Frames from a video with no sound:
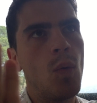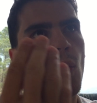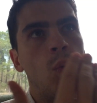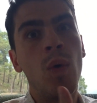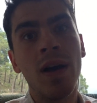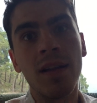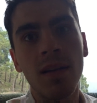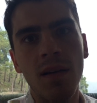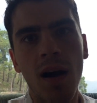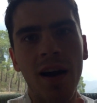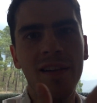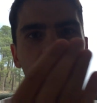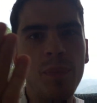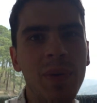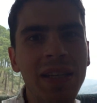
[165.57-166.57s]
Well,
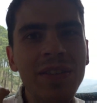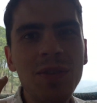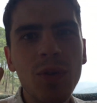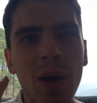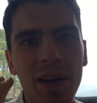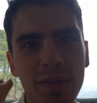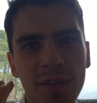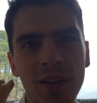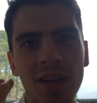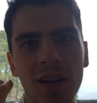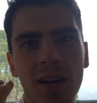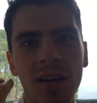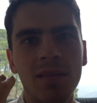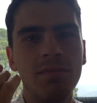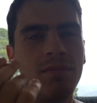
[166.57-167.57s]
I've been to
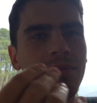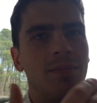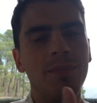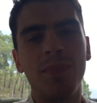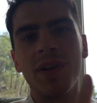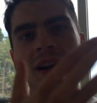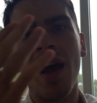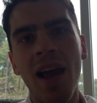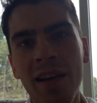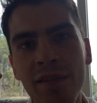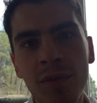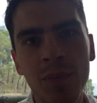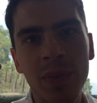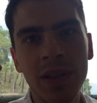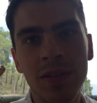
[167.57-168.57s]
Africa, but I
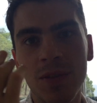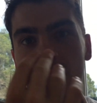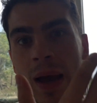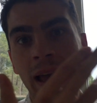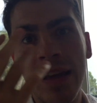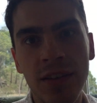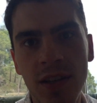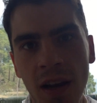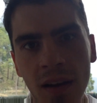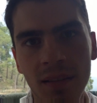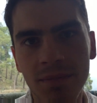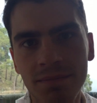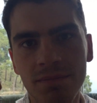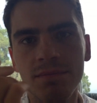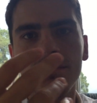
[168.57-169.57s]
haven't been to Asia.
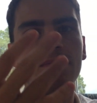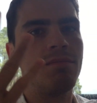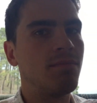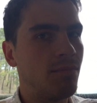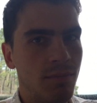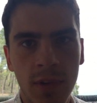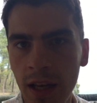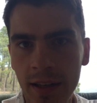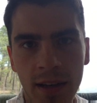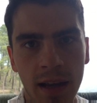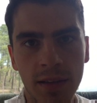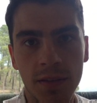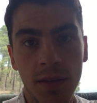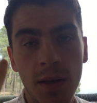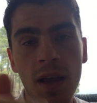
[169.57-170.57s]
Like
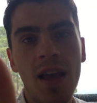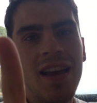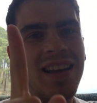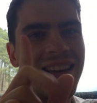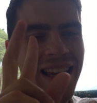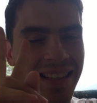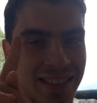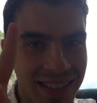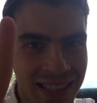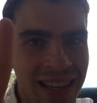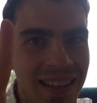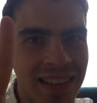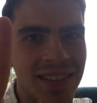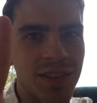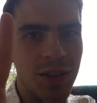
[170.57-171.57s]
that. And
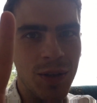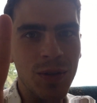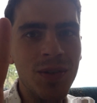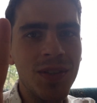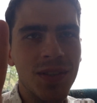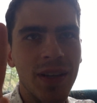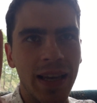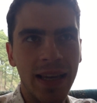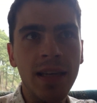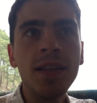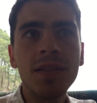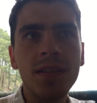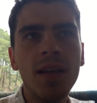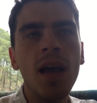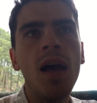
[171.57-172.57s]
second use
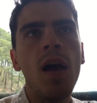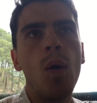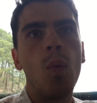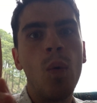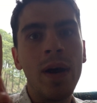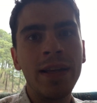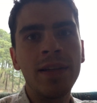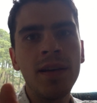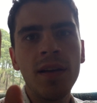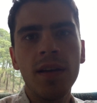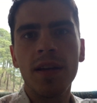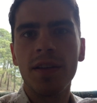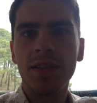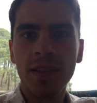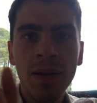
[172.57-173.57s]
is when
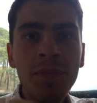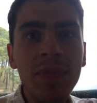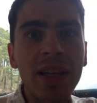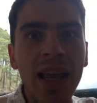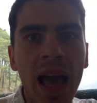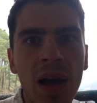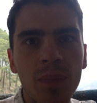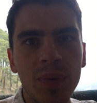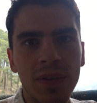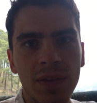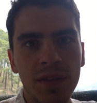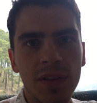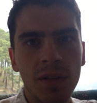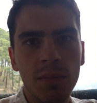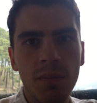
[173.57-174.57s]
something
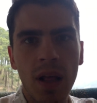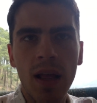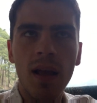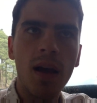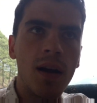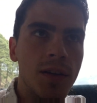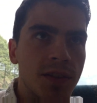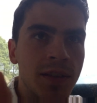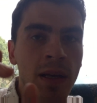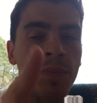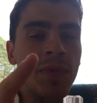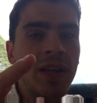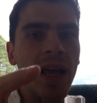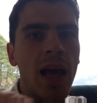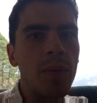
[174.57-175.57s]
happened
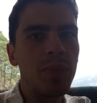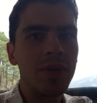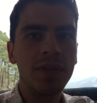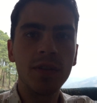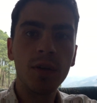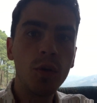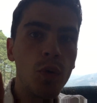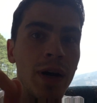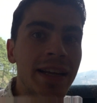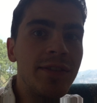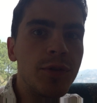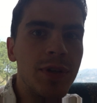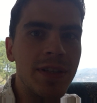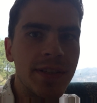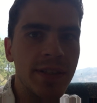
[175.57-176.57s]

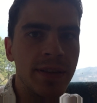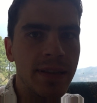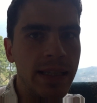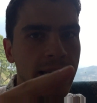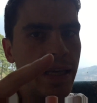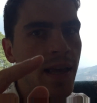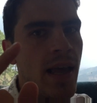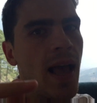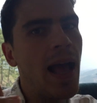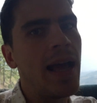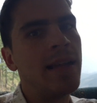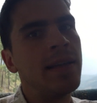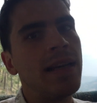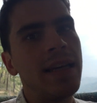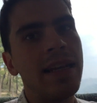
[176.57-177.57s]
quite recently
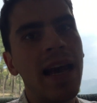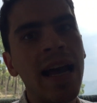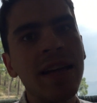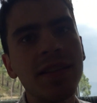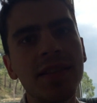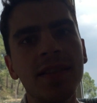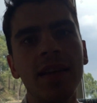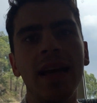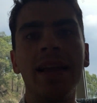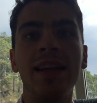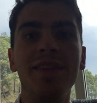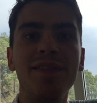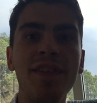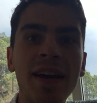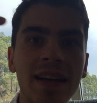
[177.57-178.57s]
and it has an
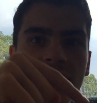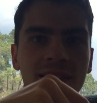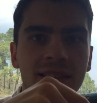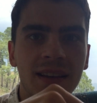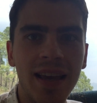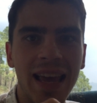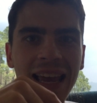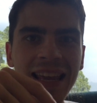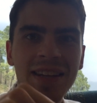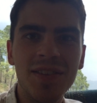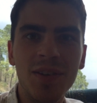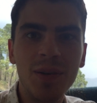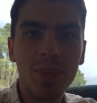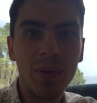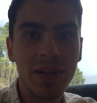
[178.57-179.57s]
effect
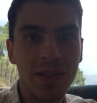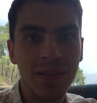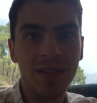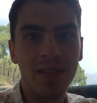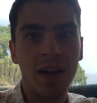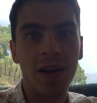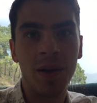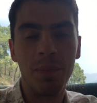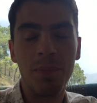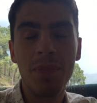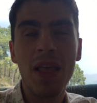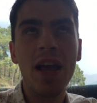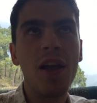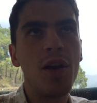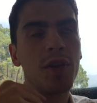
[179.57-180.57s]
into the present time.
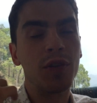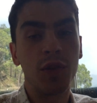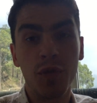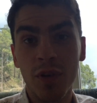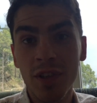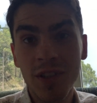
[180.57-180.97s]
So for